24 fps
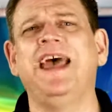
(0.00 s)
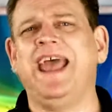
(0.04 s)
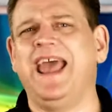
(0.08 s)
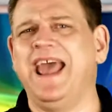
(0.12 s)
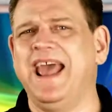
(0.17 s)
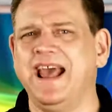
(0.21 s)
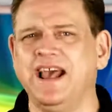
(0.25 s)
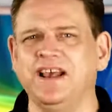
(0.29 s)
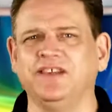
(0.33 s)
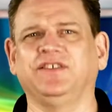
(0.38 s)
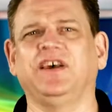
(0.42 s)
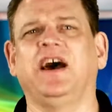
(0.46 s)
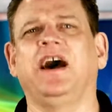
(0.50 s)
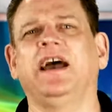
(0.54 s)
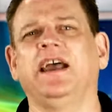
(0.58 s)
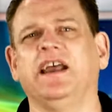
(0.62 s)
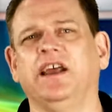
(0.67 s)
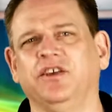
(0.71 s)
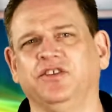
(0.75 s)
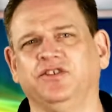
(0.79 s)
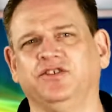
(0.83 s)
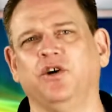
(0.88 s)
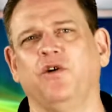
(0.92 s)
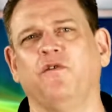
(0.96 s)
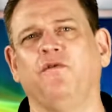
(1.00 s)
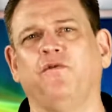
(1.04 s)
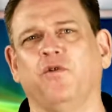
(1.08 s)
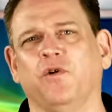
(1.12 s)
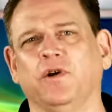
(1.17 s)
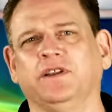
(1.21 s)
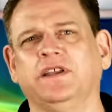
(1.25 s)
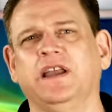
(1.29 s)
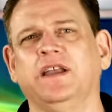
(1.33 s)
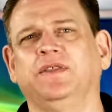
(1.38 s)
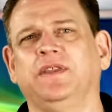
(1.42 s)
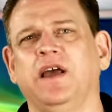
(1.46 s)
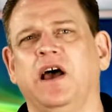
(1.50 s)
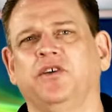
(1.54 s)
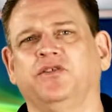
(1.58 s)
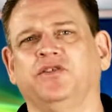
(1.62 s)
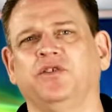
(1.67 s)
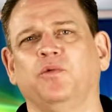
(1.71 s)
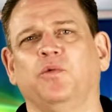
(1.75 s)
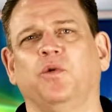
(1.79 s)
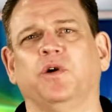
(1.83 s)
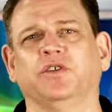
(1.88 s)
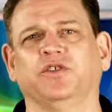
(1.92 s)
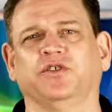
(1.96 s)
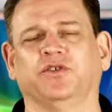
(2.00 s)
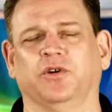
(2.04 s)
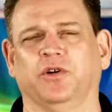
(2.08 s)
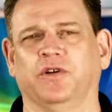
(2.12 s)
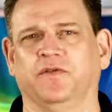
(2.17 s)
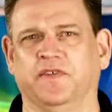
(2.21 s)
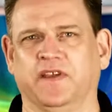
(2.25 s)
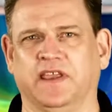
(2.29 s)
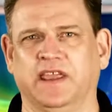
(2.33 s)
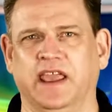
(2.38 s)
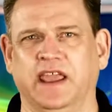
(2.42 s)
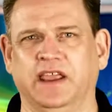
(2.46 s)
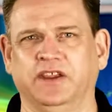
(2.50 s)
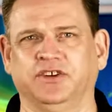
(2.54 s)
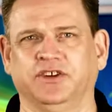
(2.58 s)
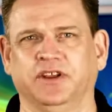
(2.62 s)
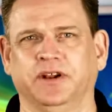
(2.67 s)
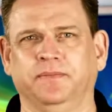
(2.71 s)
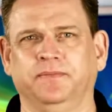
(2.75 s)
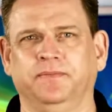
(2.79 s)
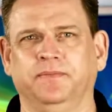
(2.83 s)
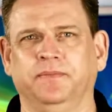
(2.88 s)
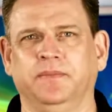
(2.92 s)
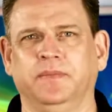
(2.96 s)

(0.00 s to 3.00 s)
has ISO 14001 certification.